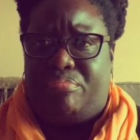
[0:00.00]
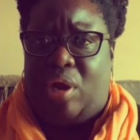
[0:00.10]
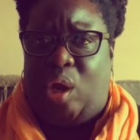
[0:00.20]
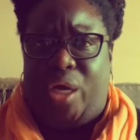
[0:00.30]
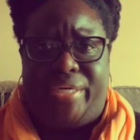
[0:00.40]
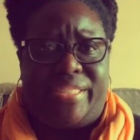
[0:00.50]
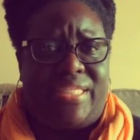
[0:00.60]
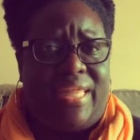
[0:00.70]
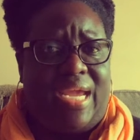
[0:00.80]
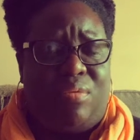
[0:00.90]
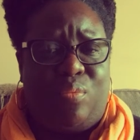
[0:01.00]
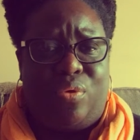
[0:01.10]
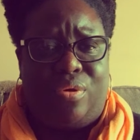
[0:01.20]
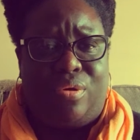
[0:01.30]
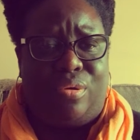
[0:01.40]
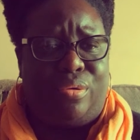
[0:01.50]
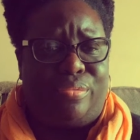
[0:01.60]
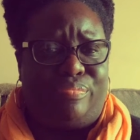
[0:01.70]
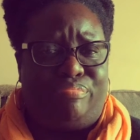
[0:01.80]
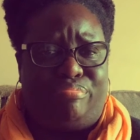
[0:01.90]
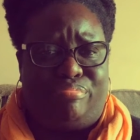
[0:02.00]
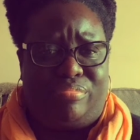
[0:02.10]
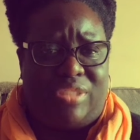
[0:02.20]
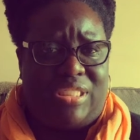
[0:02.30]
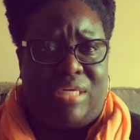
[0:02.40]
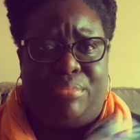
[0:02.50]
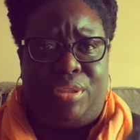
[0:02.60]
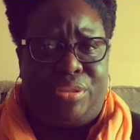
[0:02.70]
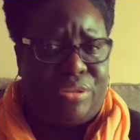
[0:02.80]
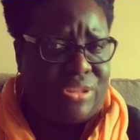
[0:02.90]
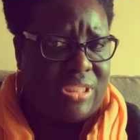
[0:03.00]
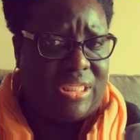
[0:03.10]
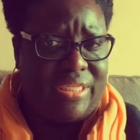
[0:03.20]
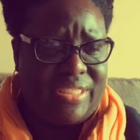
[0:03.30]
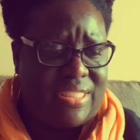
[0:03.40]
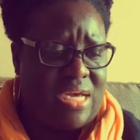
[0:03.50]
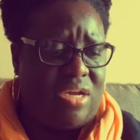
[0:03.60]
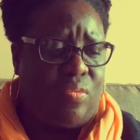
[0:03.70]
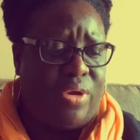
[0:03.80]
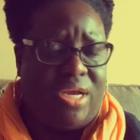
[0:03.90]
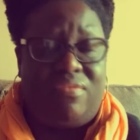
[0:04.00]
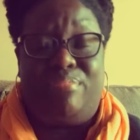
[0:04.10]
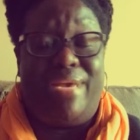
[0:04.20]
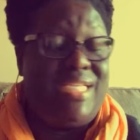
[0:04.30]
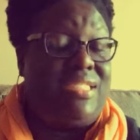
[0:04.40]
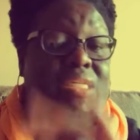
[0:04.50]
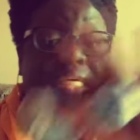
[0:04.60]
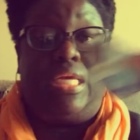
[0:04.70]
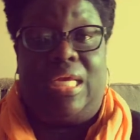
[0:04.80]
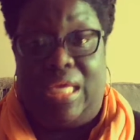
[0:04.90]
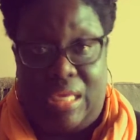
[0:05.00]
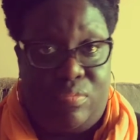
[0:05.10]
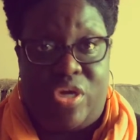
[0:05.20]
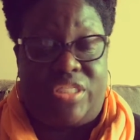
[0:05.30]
parts that were similar to the Clarisonic, whatever. Basically, it